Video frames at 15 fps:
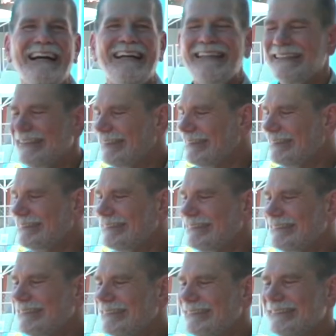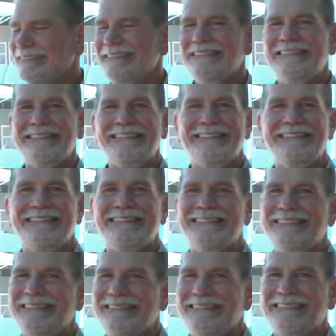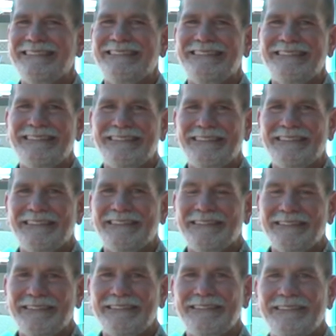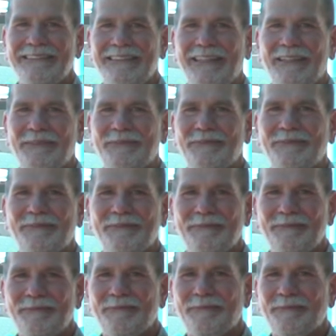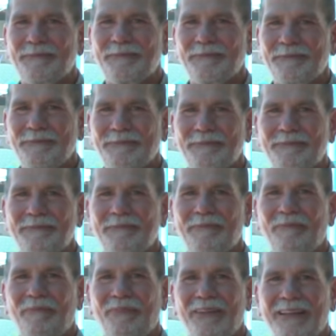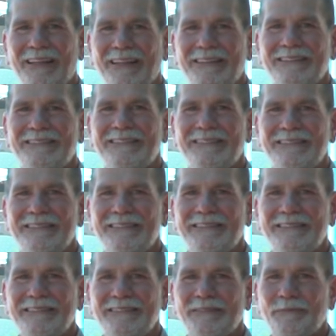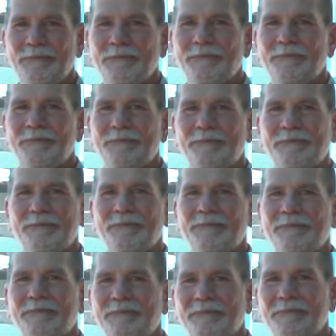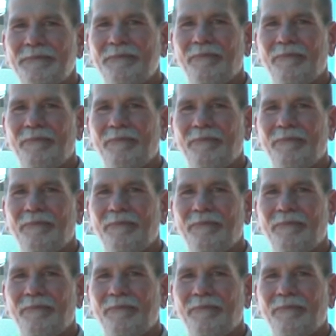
This person isn't speaking.